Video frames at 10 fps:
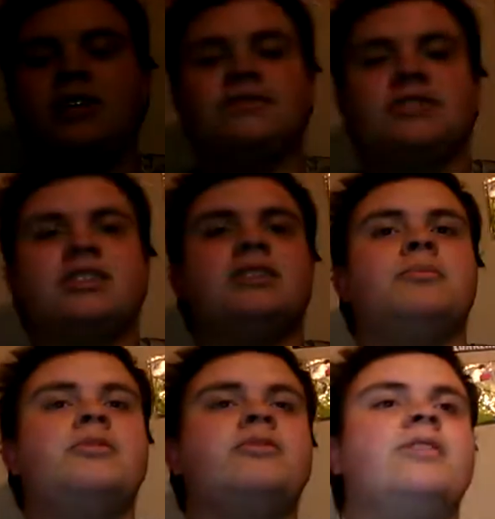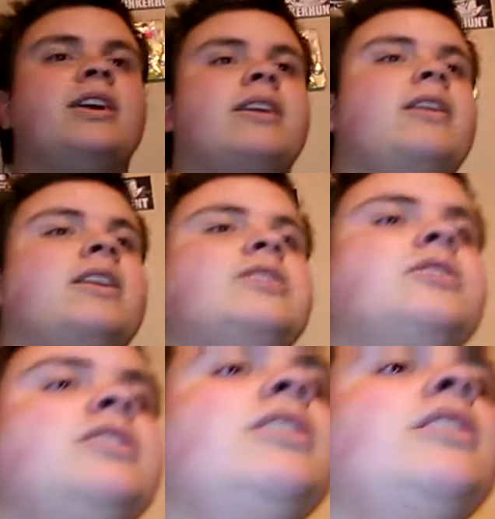guys have seen the blue flake. I'll
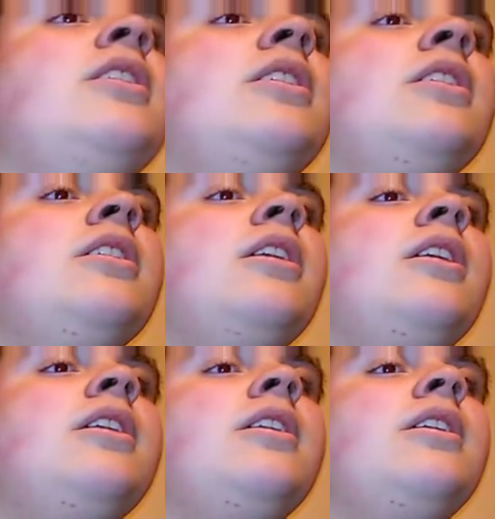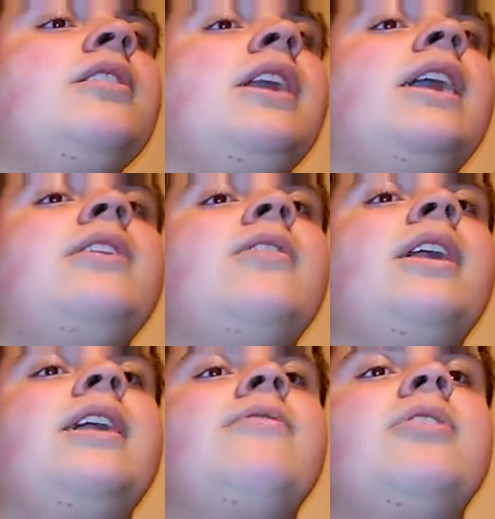actually, now I know I
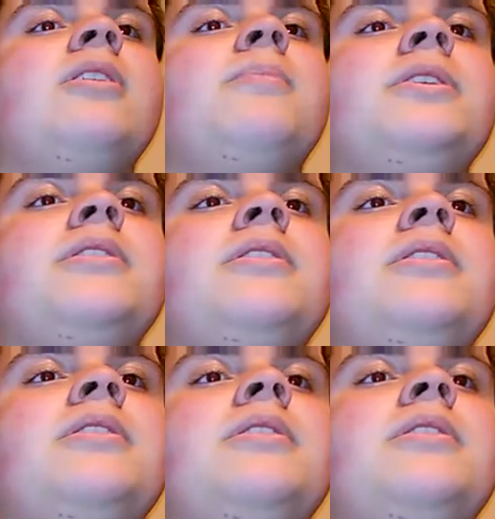have one up here.